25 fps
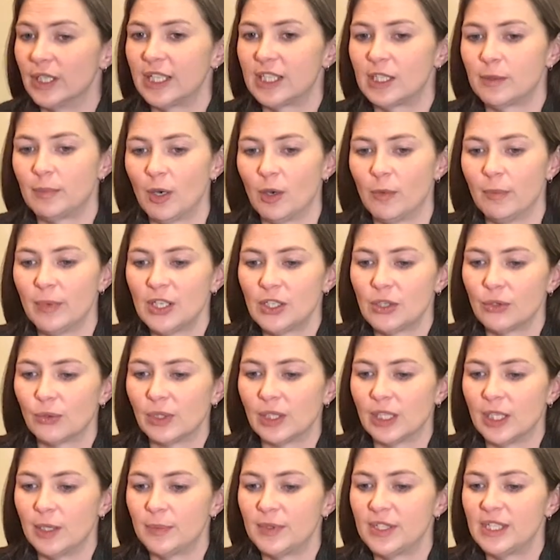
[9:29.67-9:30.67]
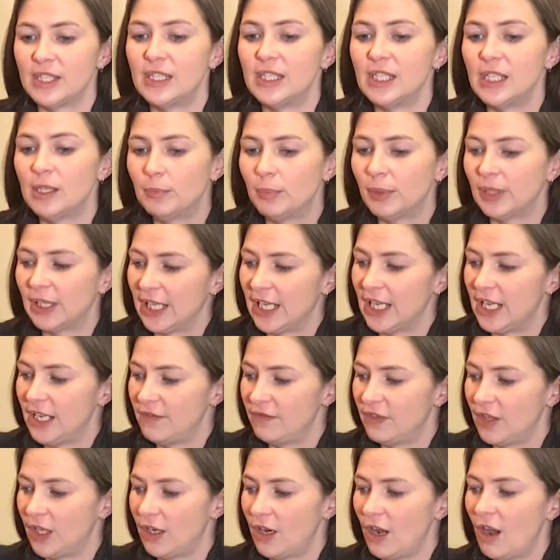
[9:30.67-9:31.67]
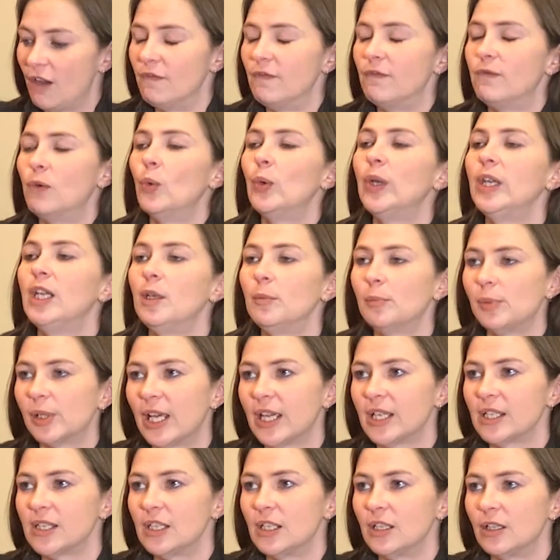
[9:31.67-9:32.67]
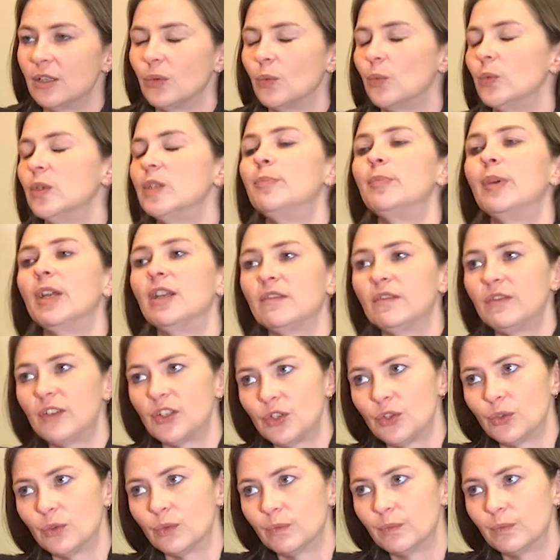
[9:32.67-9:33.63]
experimental clips did believe that avoiding plastic was beneficial.